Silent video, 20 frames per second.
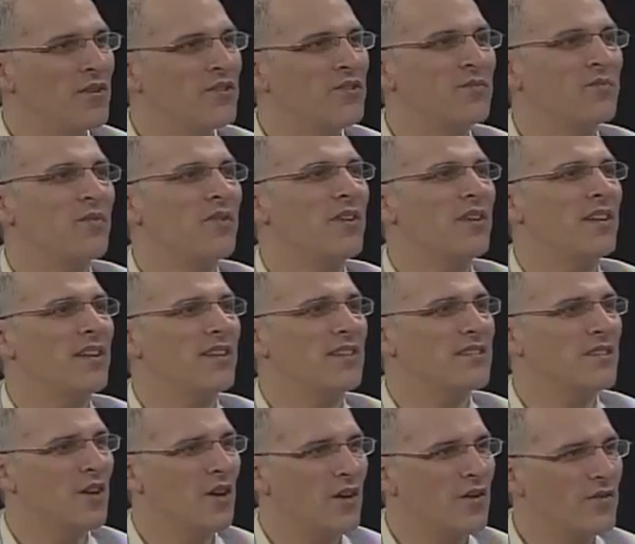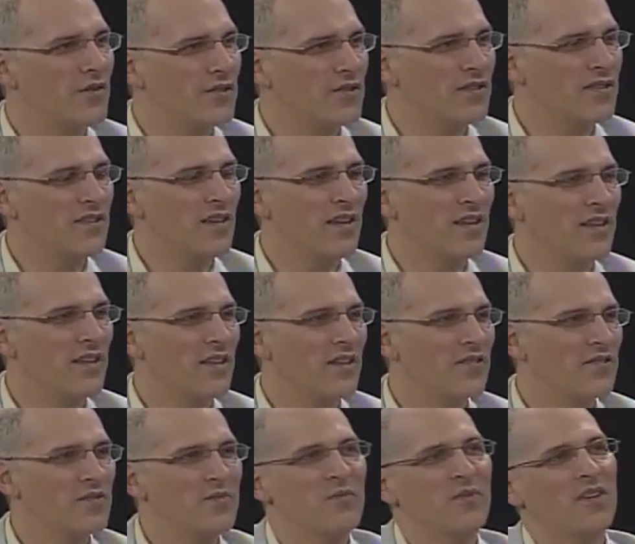Blue Springs, go over to De
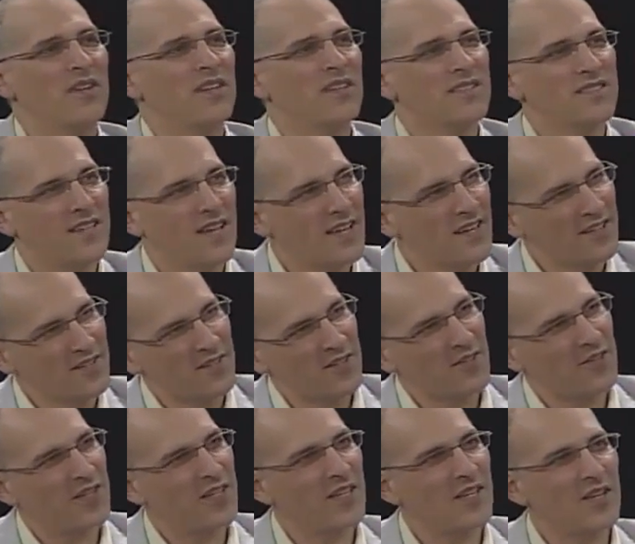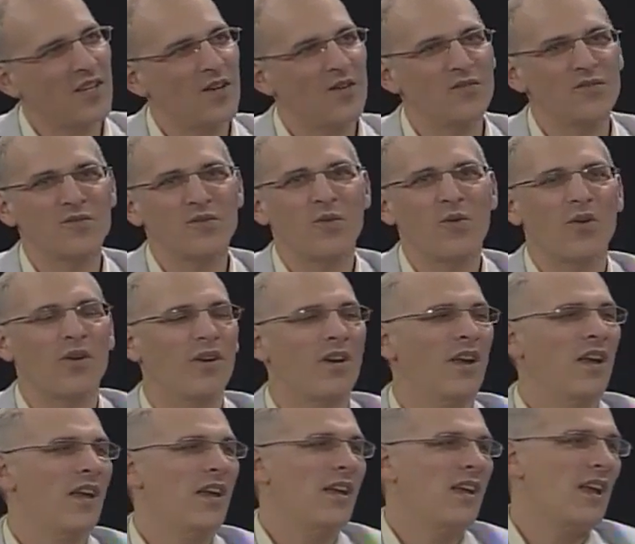Leon Springs, take a little eco
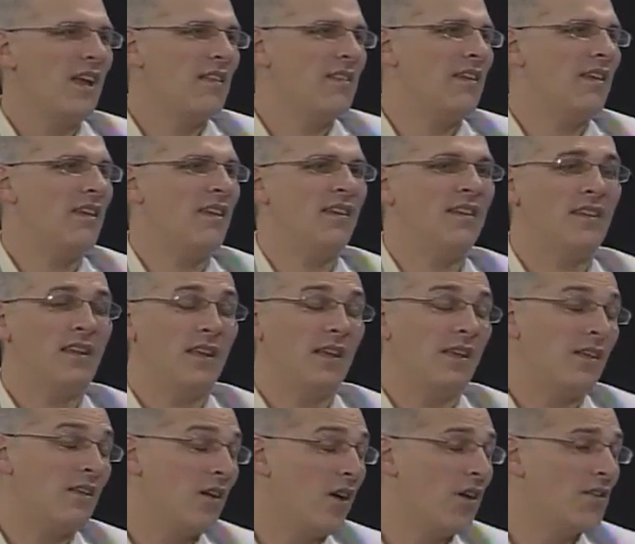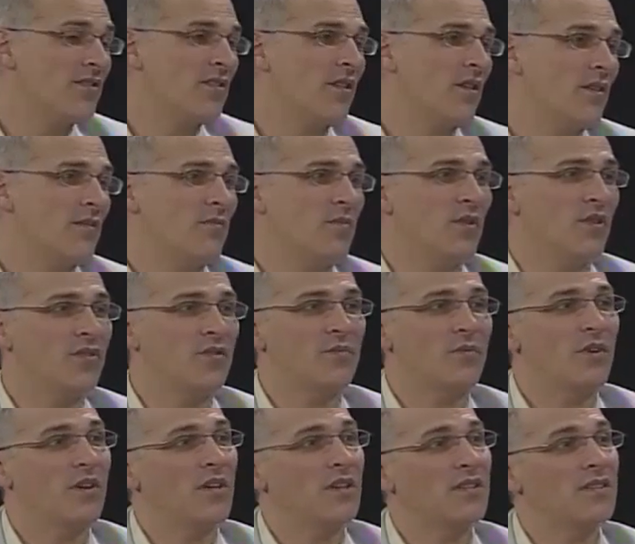tour, and then and also at Blue
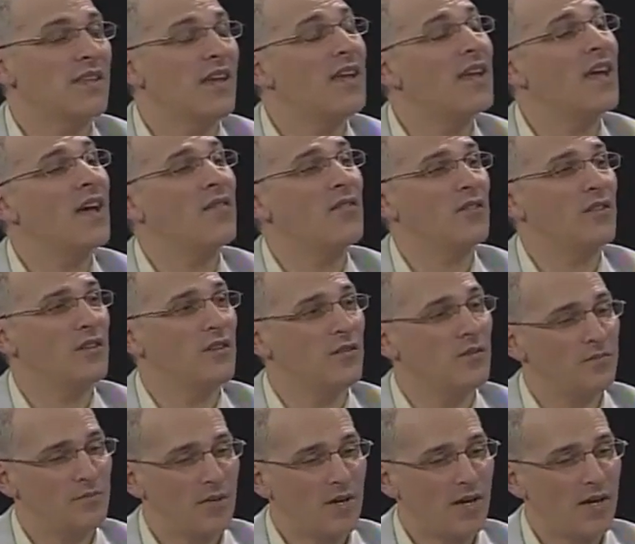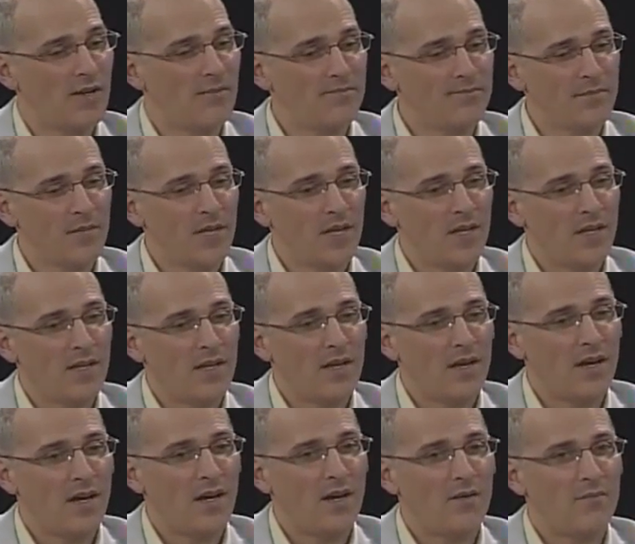Springs they have a little um,
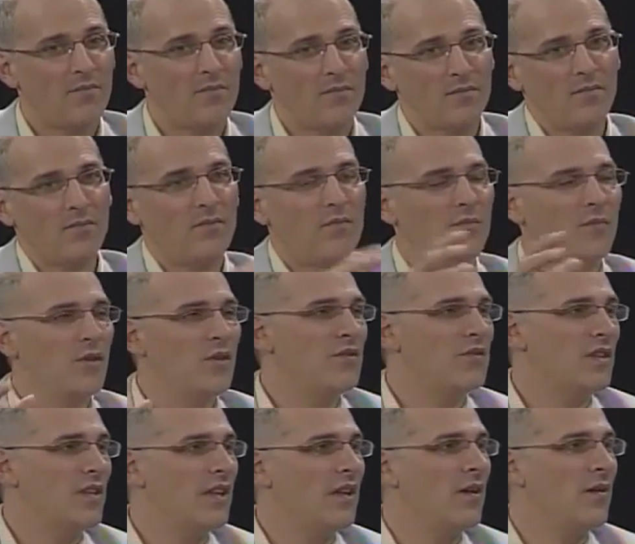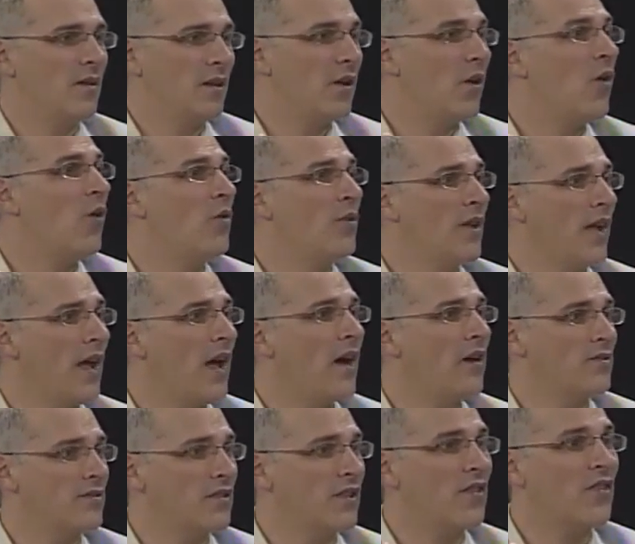uh, museum, an old
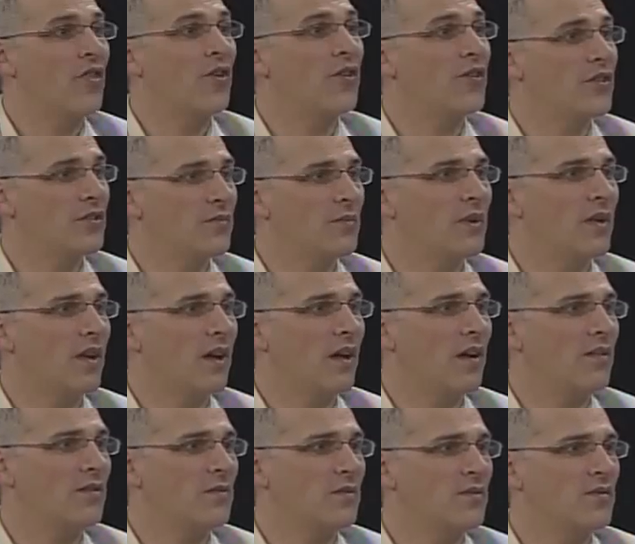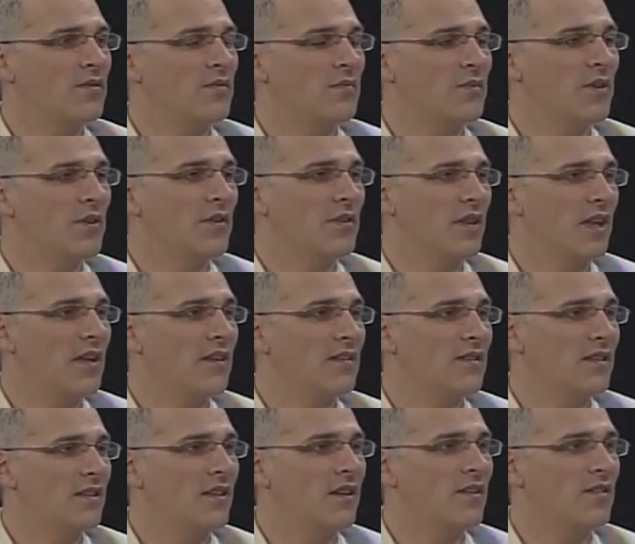house, the mm -hmm. Thursby House, which was built in the
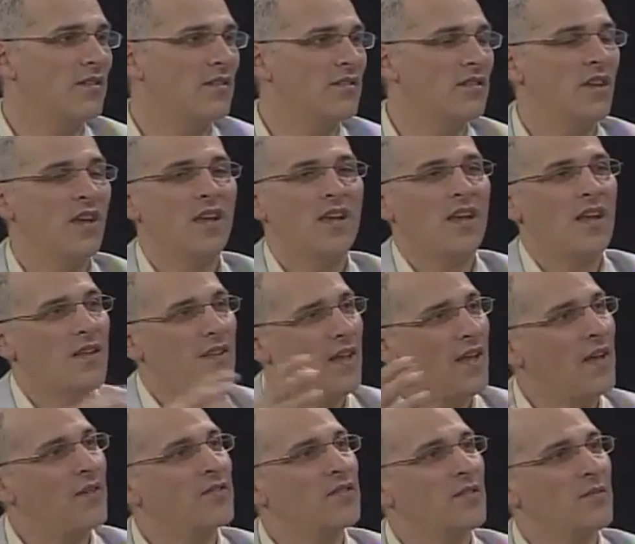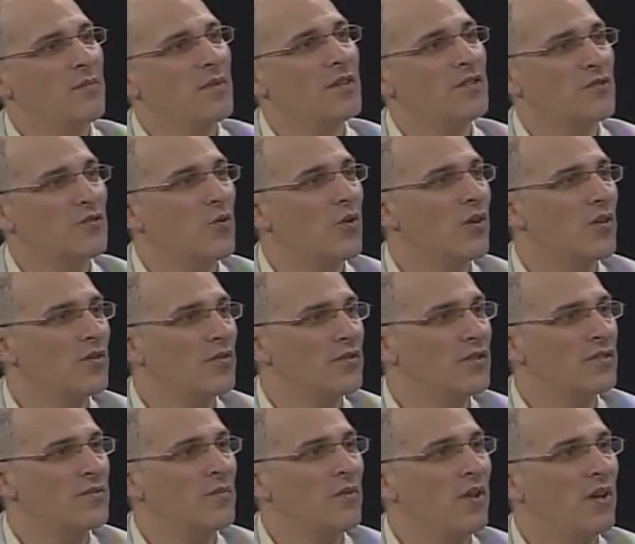1800s, and they have some historical
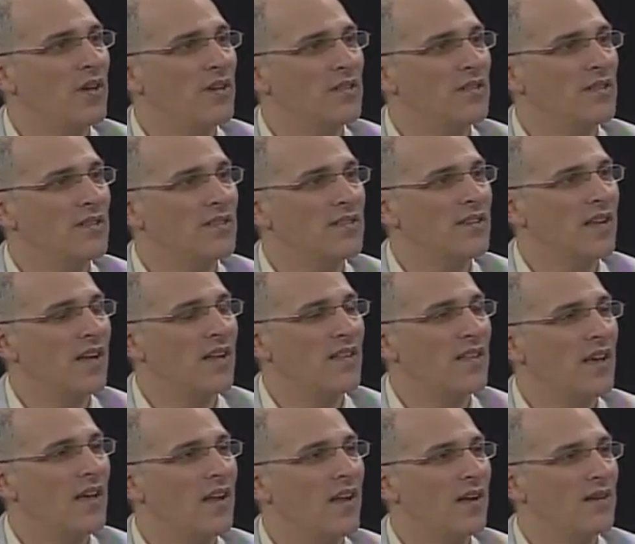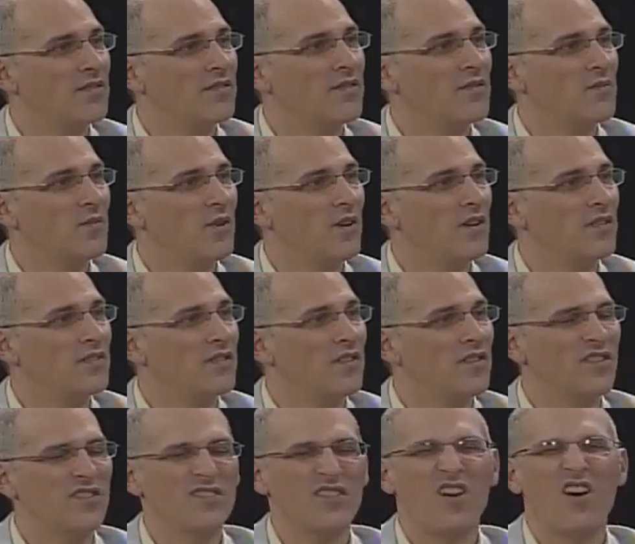displays inside that house as well. Mm -hmm. So
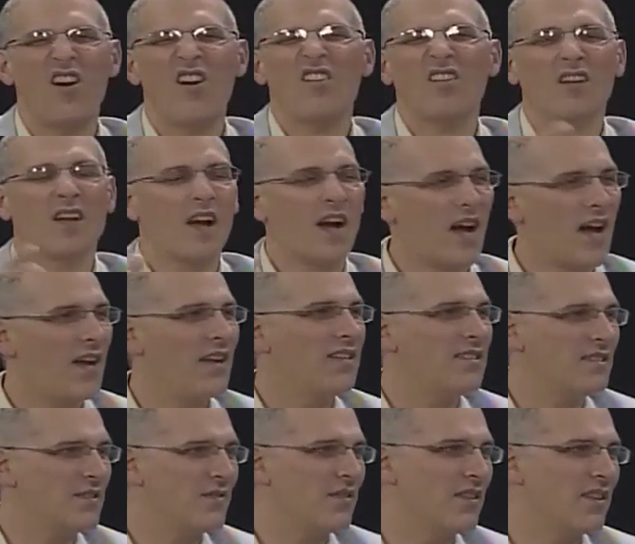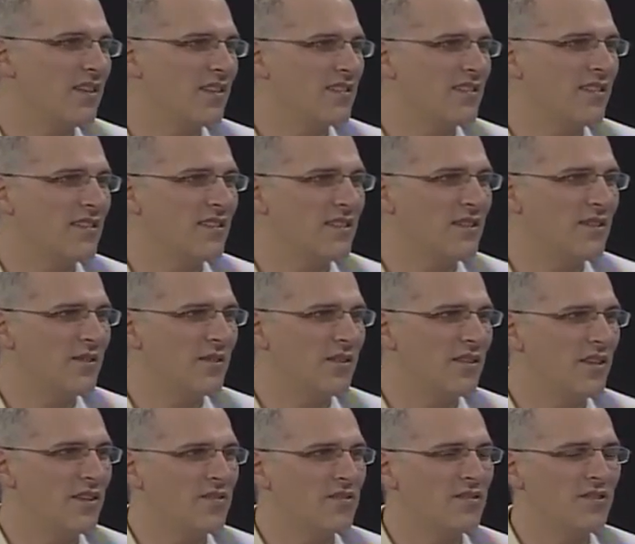mm-hmm. there's all kinds of things to do
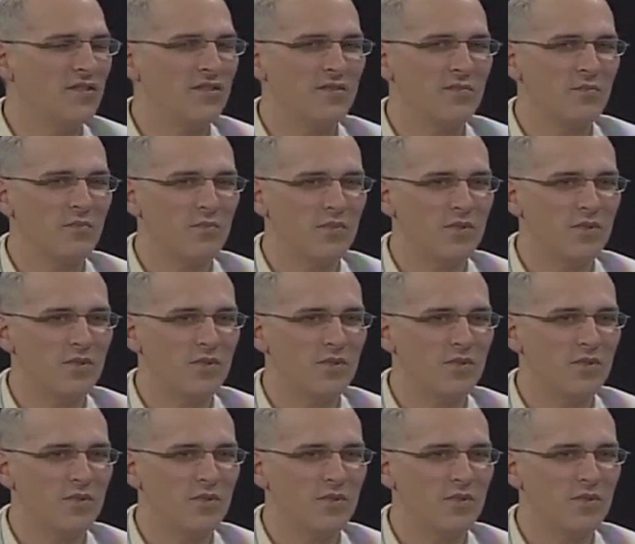at those two